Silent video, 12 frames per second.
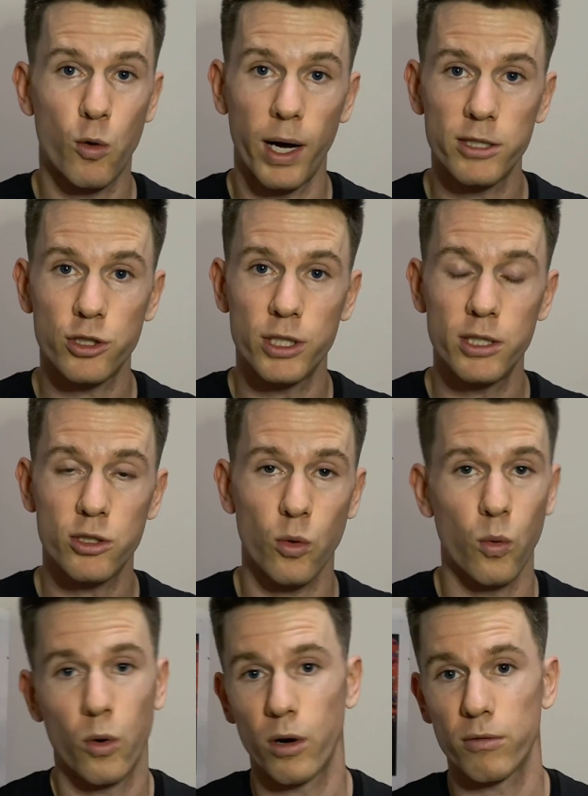questions
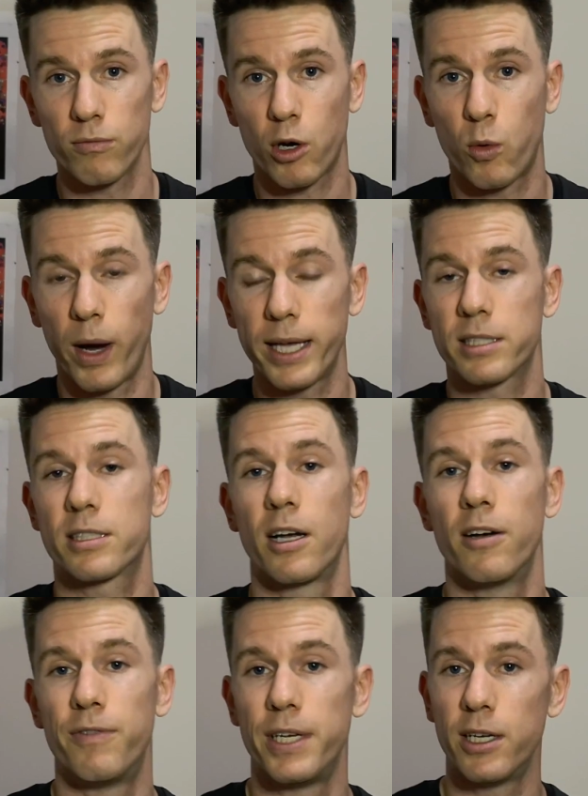or requests
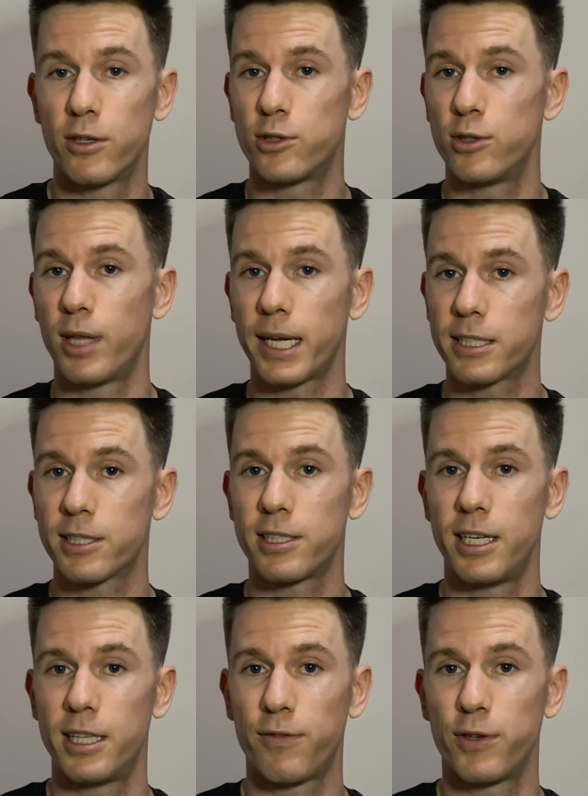of videos you'd like to
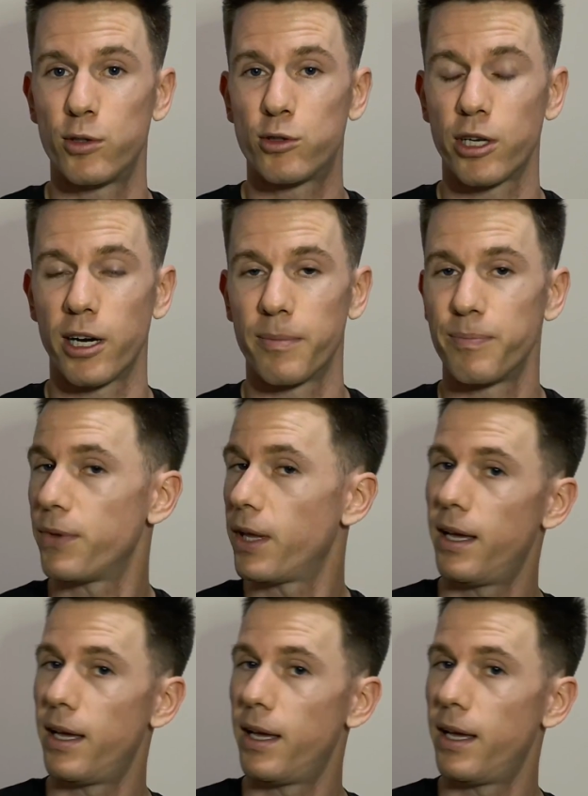see in the future.